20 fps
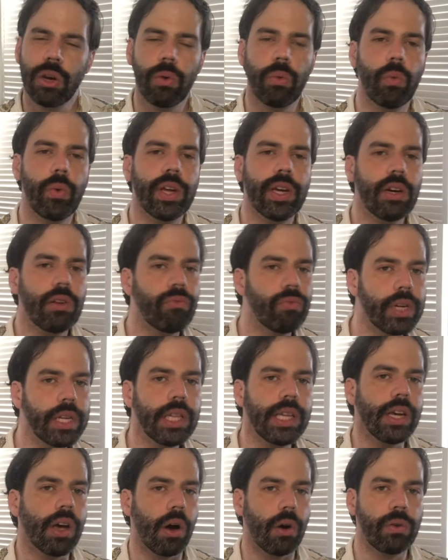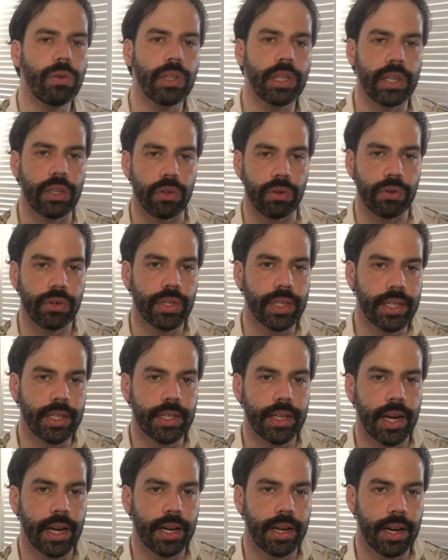we can really only use this
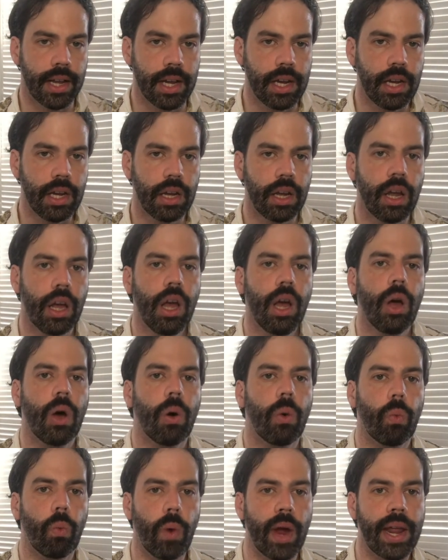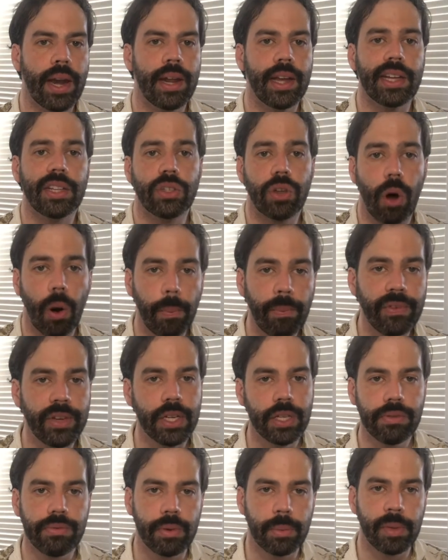technique when it's
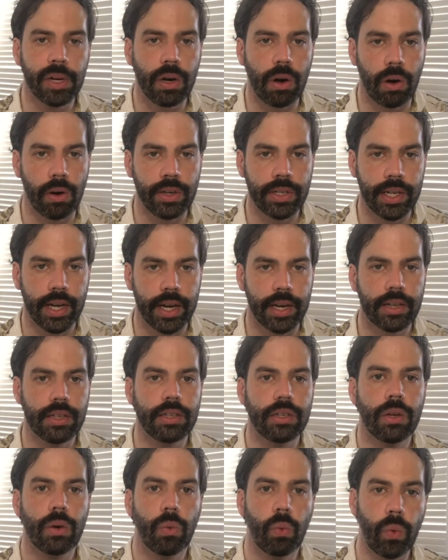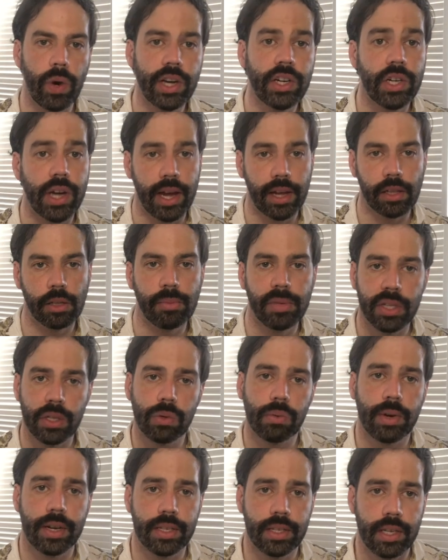obvious from the context which elements
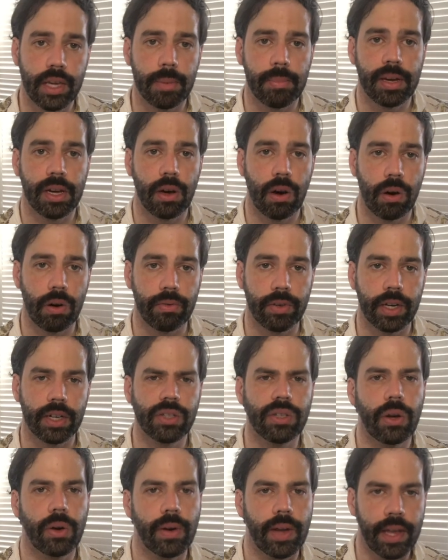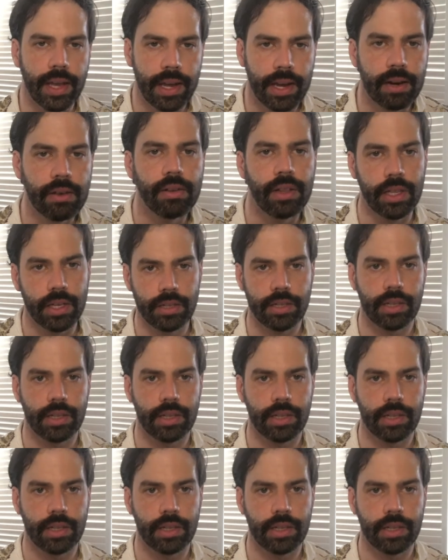we're skipping over. So here in this